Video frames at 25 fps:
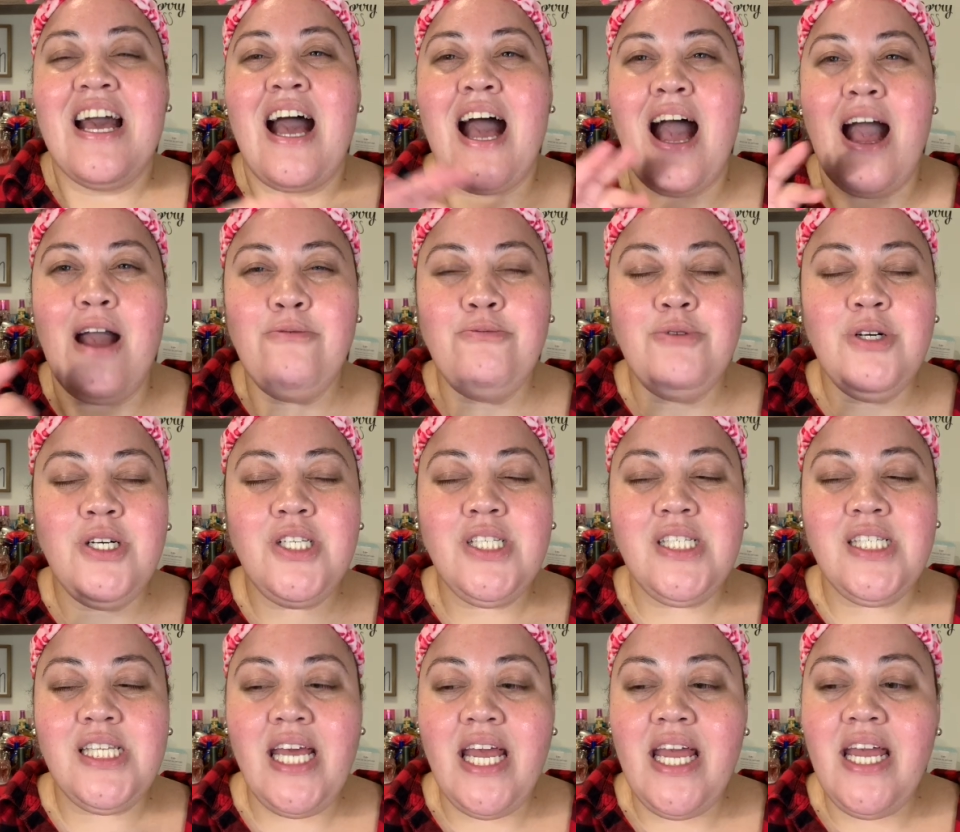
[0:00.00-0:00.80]
I will
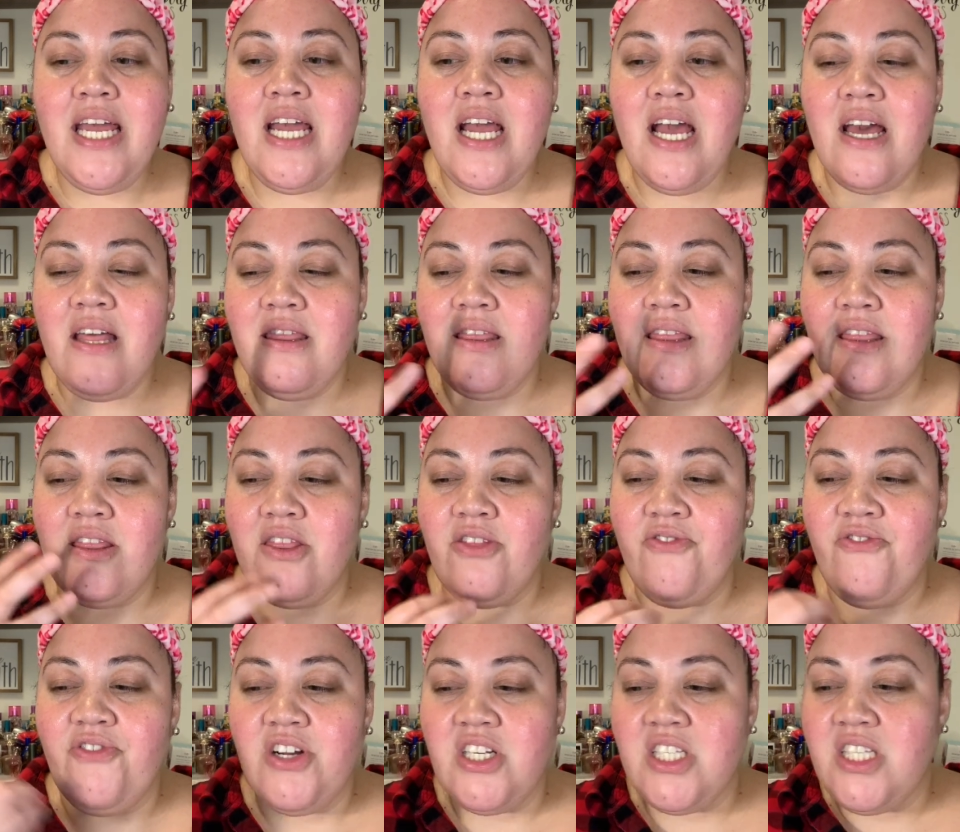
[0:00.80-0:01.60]
say
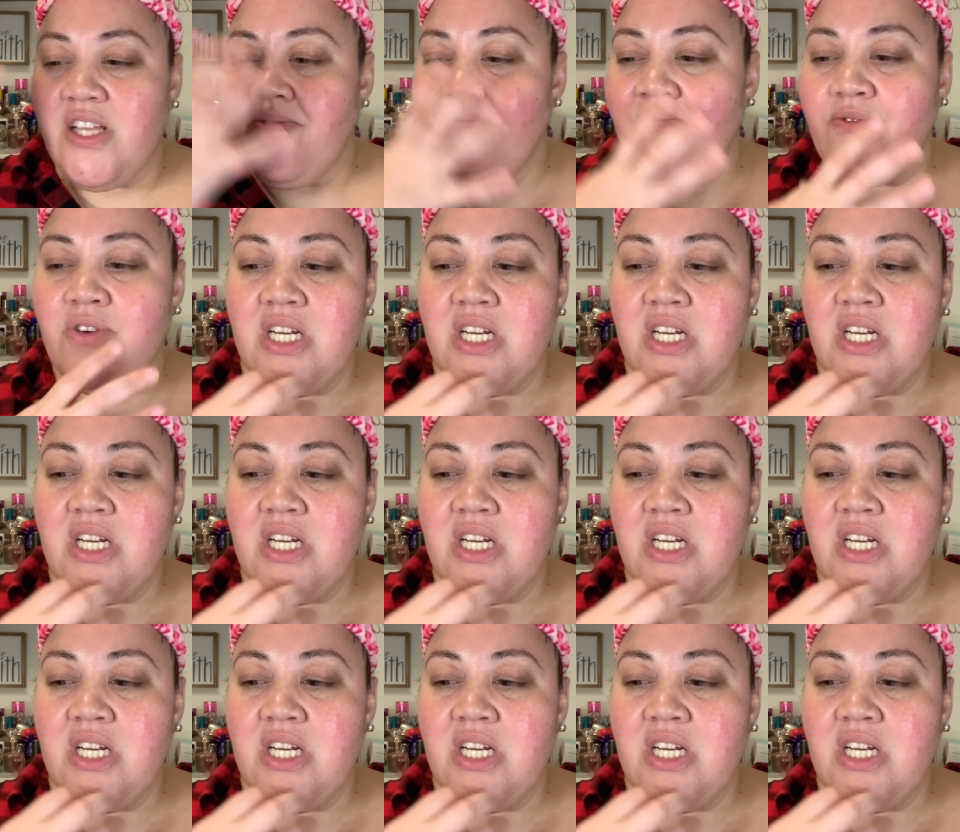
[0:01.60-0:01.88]
for some